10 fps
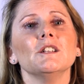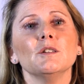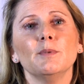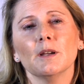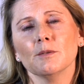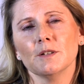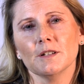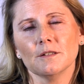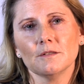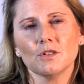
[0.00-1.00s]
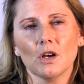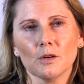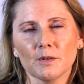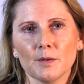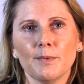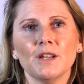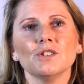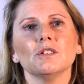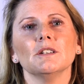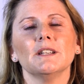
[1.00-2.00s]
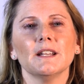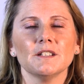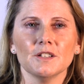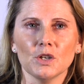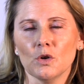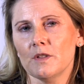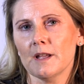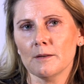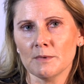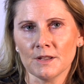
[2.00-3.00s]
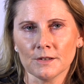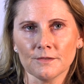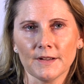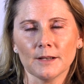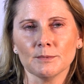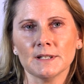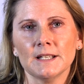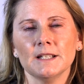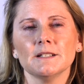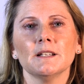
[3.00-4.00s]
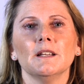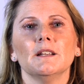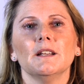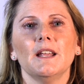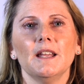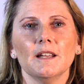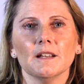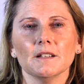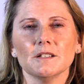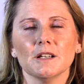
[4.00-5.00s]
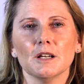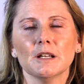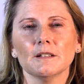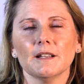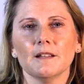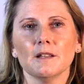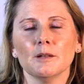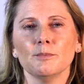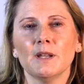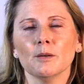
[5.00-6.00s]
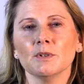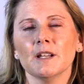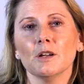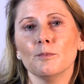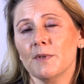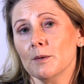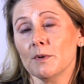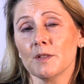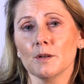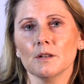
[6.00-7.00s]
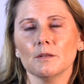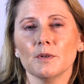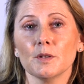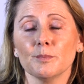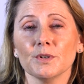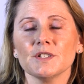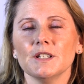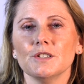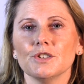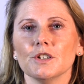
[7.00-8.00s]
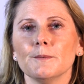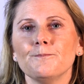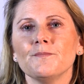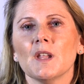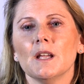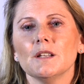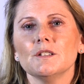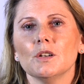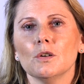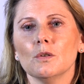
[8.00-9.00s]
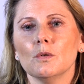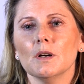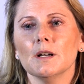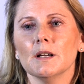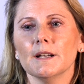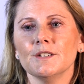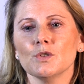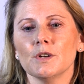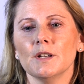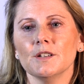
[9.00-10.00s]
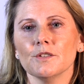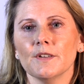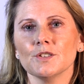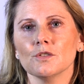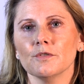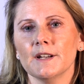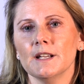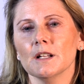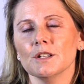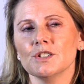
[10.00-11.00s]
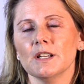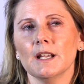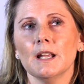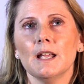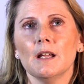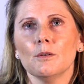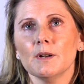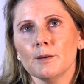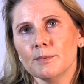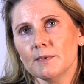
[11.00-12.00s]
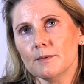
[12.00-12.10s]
to be able to talk with the patient, get to know them and their families, and then be able to help them with a procedure. So I enjoyed interventional radiology. When I